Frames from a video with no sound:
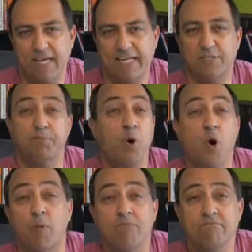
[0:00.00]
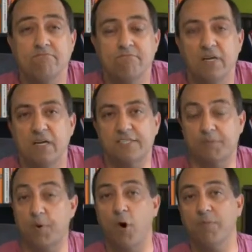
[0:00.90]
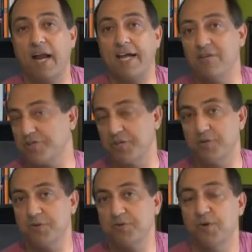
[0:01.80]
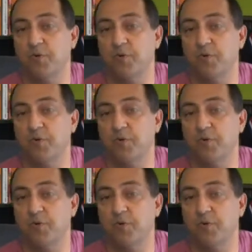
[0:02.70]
It's a poem. It's a poem that I used to use